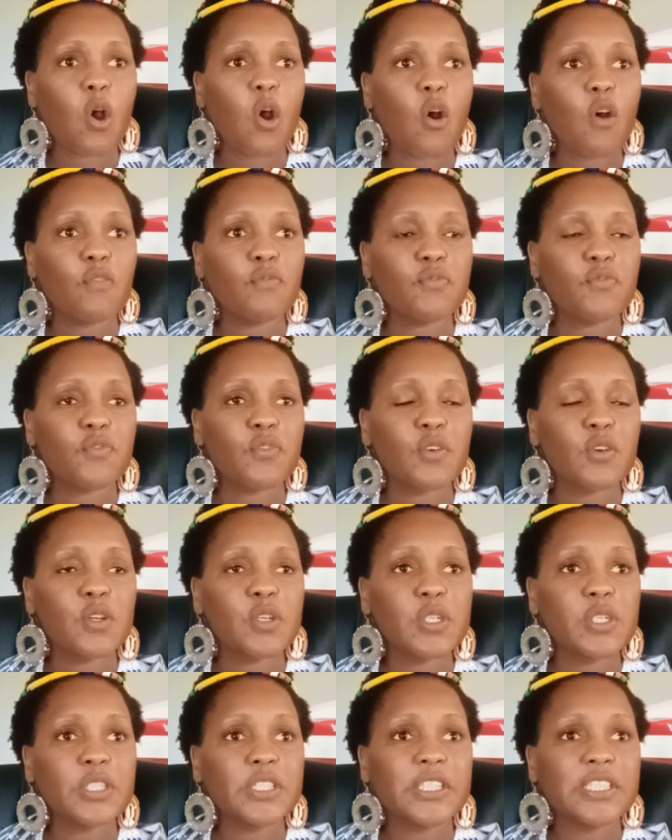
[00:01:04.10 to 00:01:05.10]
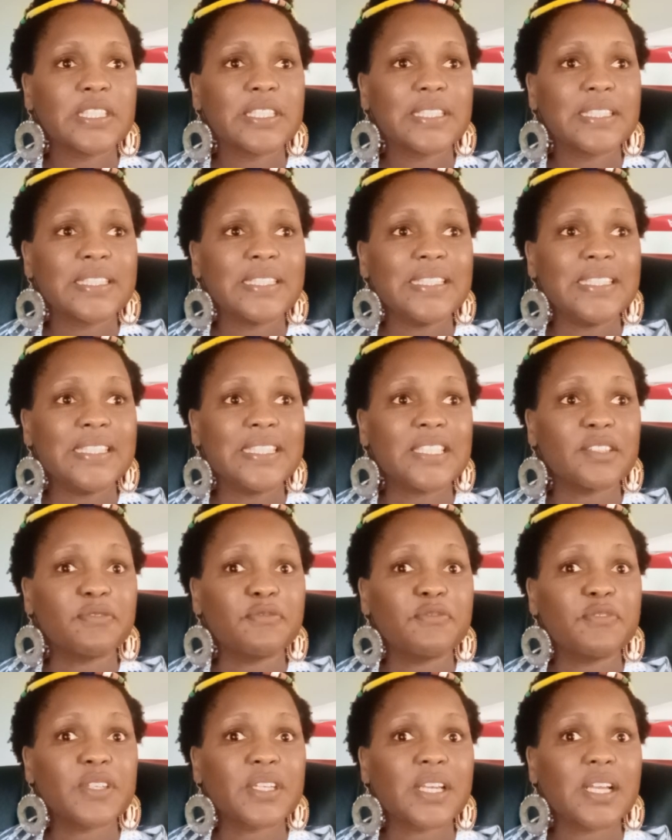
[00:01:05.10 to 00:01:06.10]
of
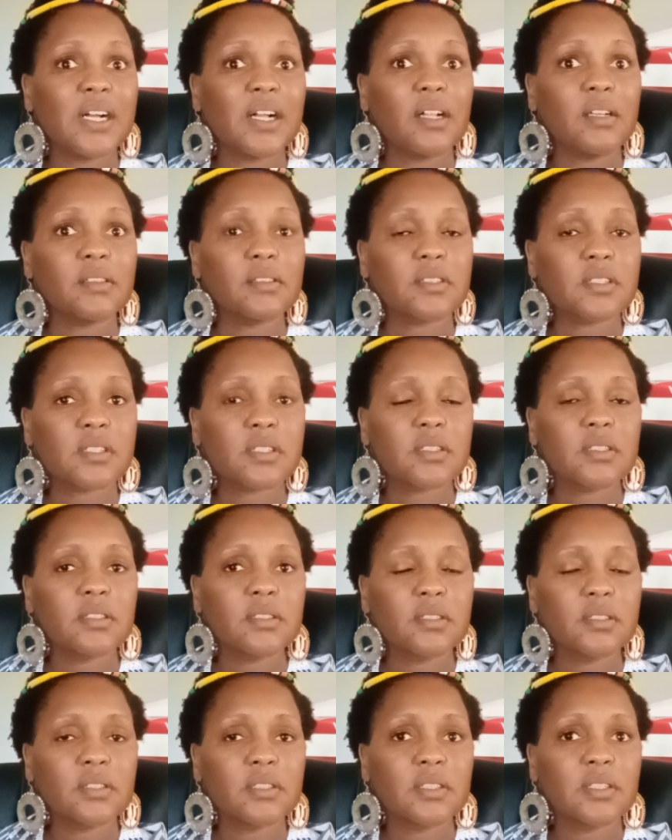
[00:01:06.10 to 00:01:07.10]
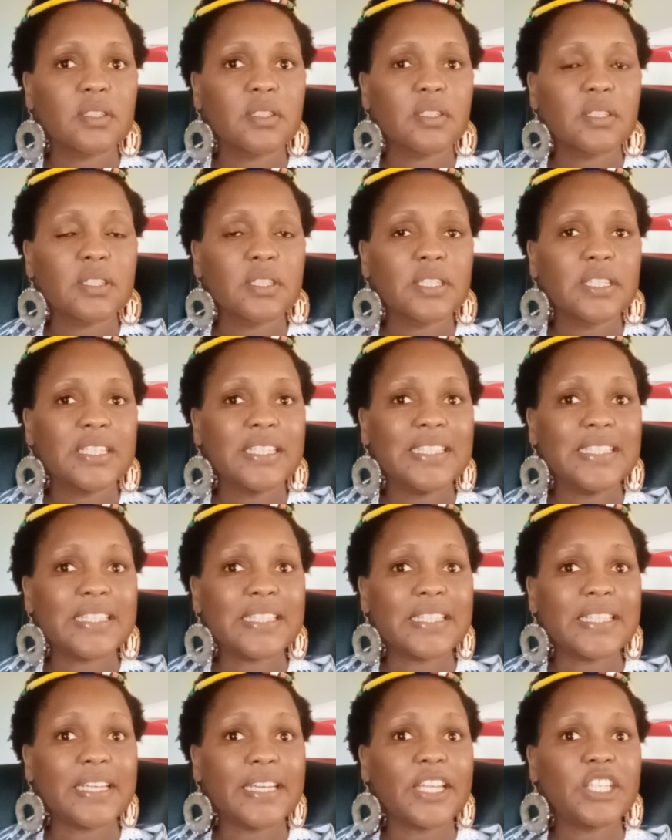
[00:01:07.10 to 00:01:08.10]
difficult
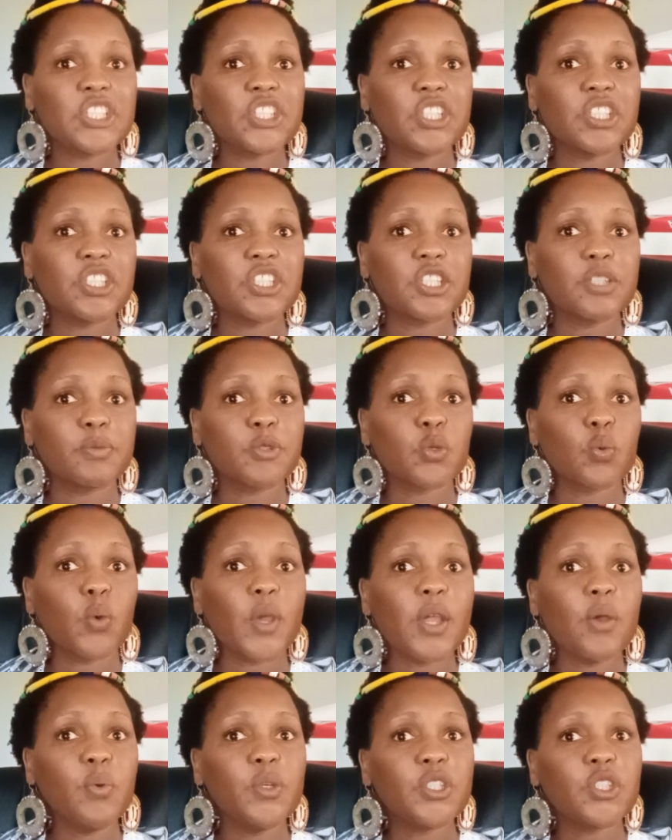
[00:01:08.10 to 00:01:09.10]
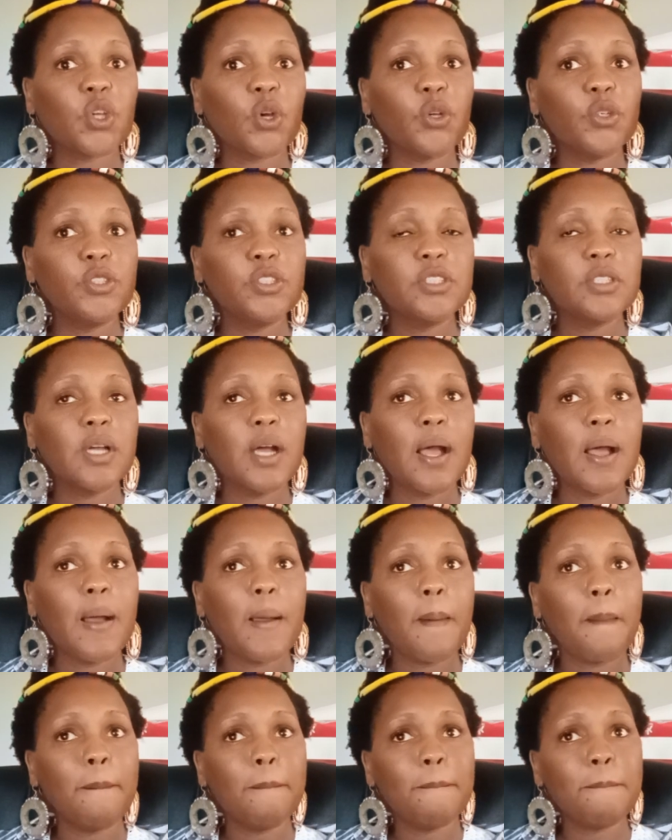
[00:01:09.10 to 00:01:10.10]
relationships where we don't
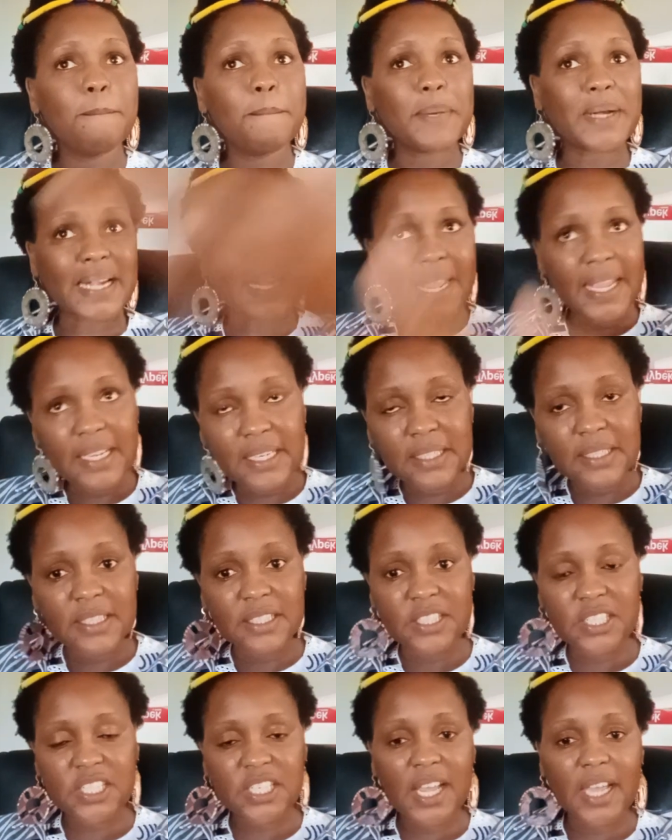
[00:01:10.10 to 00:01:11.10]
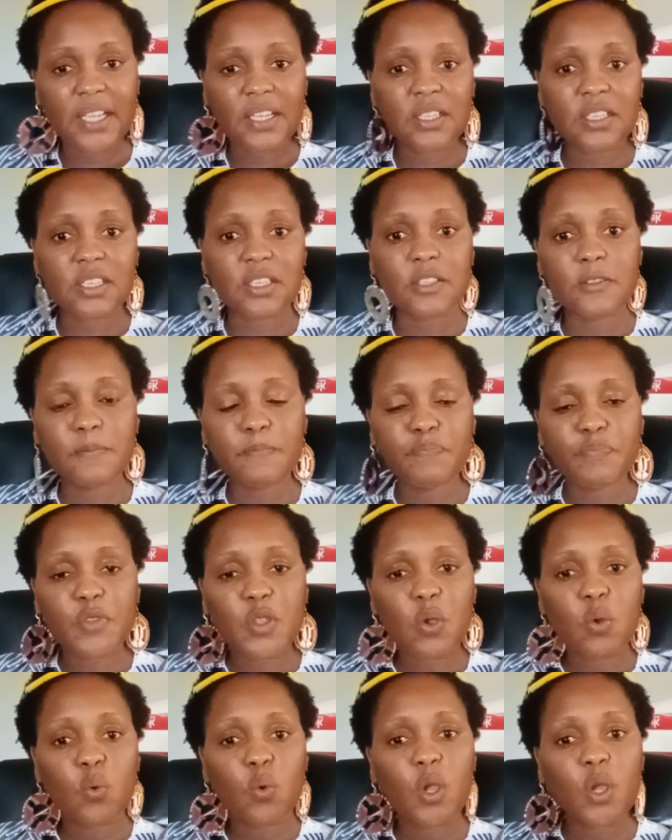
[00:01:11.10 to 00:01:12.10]
break the cycle,
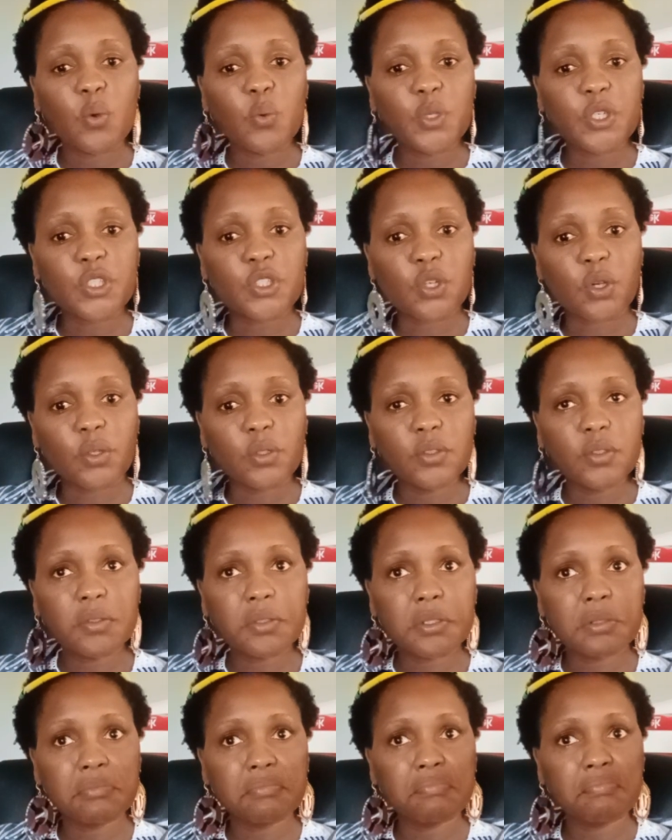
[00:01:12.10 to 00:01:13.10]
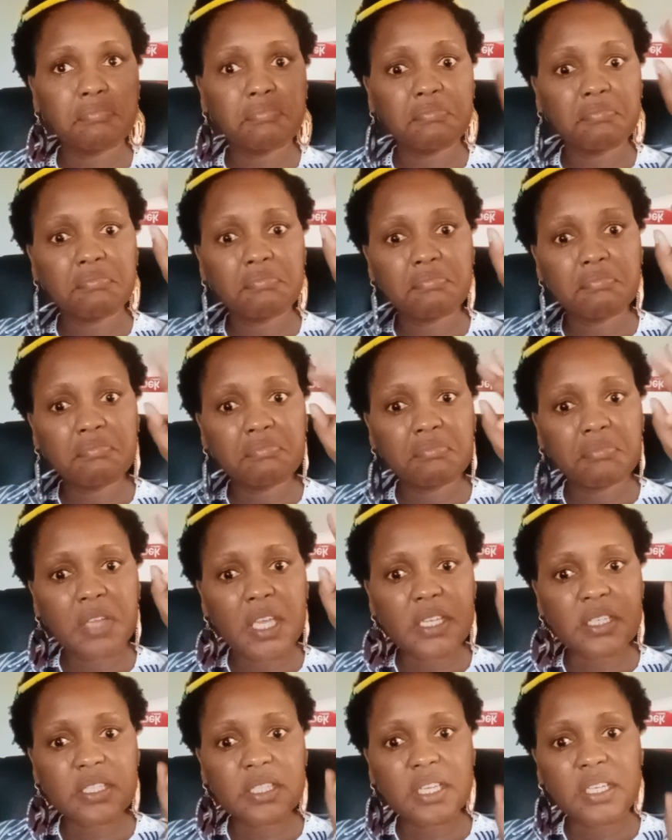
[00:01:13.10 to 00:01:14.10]
where we don't,
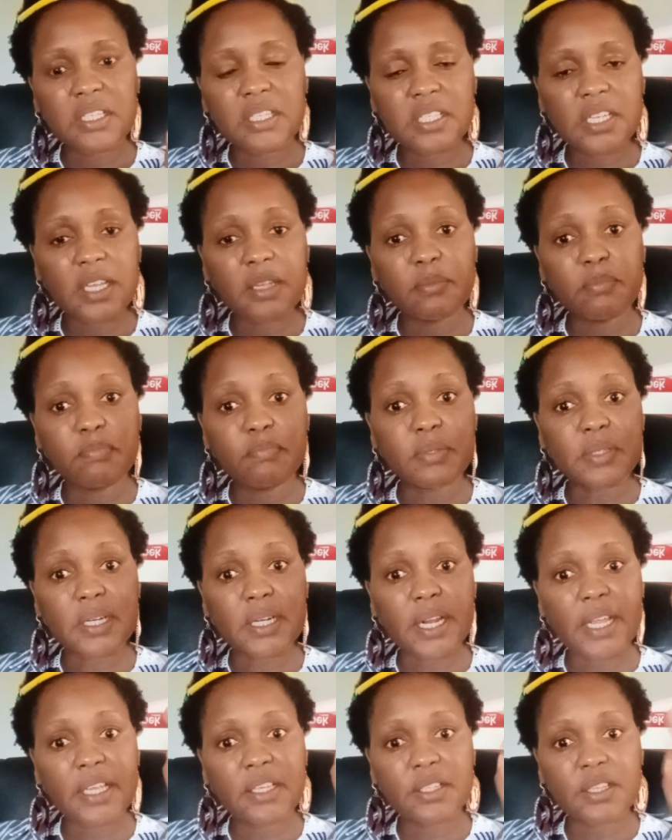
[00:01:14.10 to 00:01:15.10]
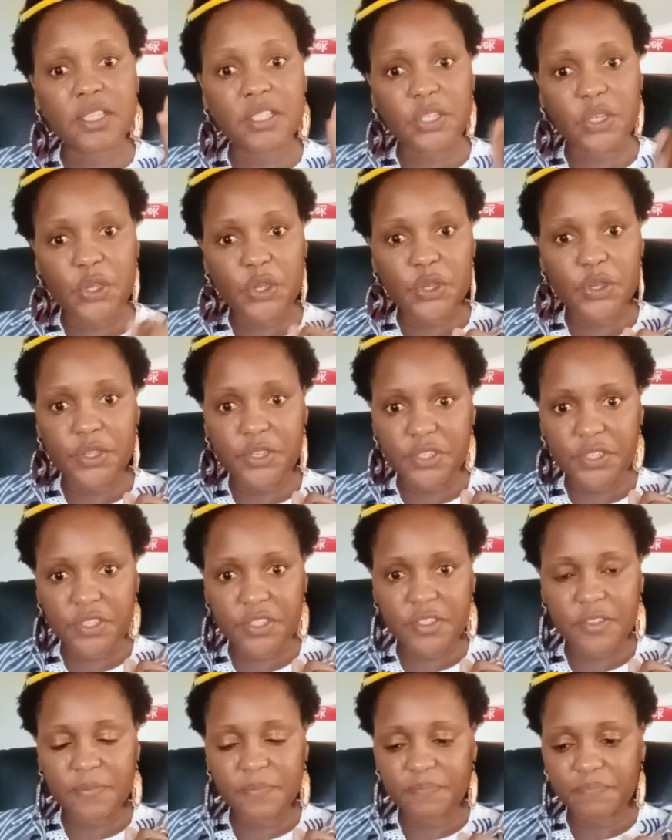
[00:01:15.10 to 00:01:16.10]
as they say, break the
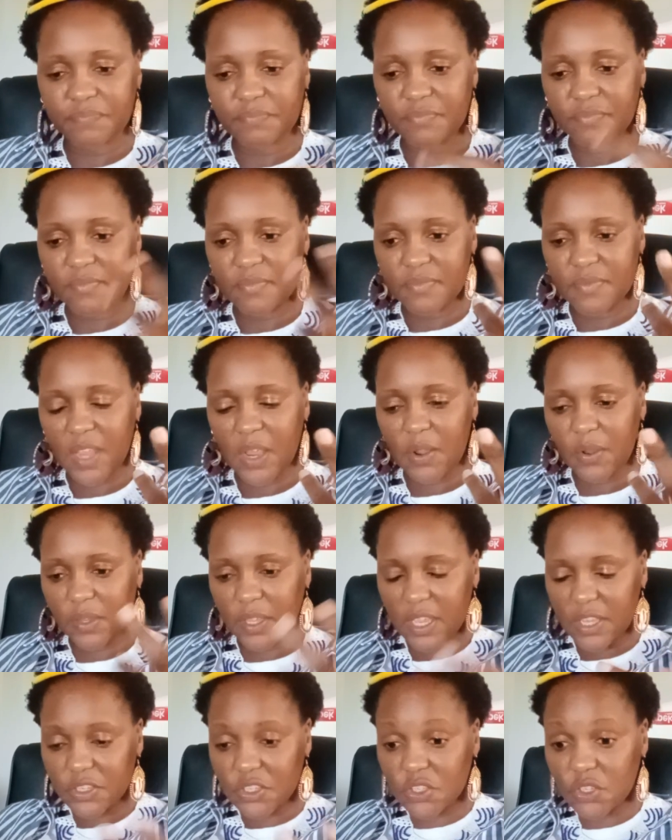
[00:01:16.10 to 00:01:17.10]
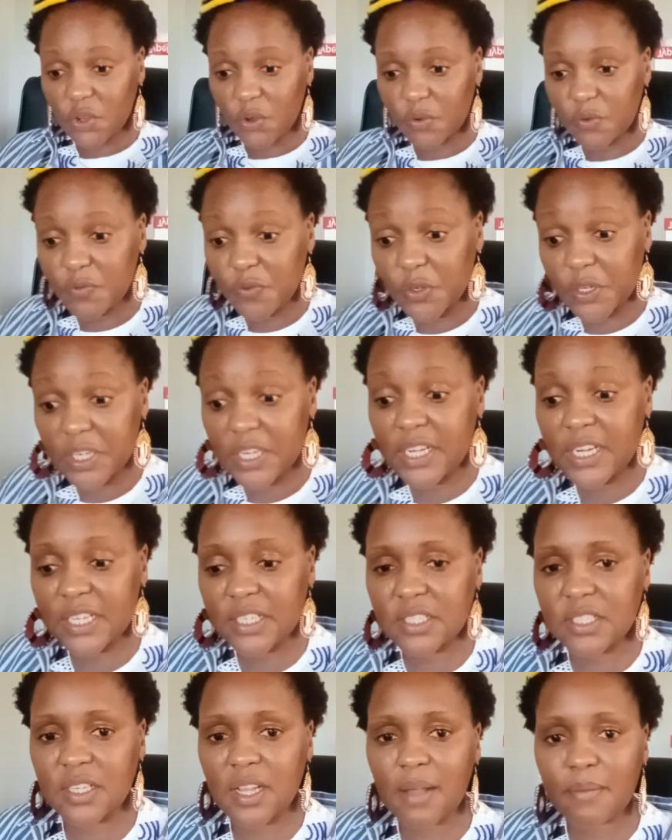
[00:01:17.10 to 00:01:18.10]
curse. Okay, so for an
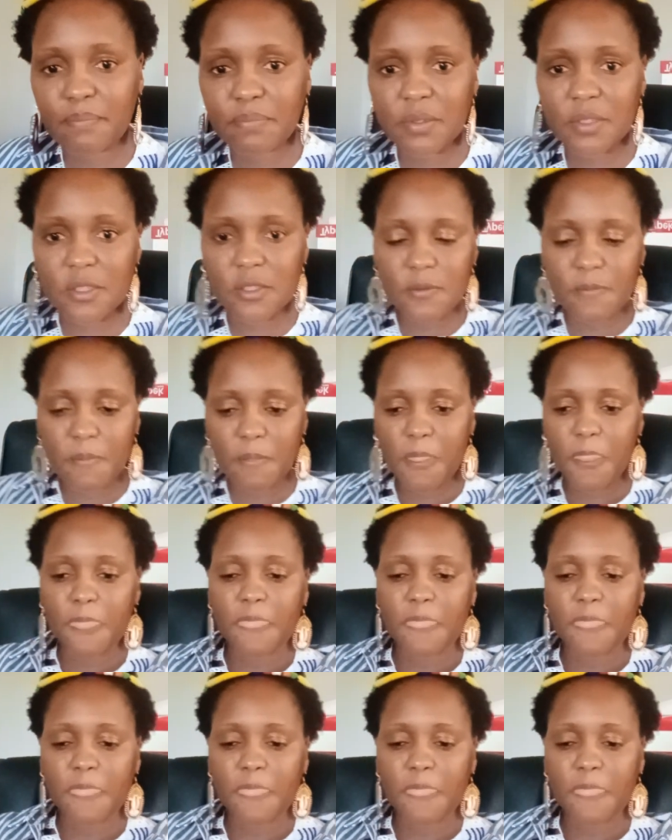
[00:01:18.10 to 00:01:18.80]
example,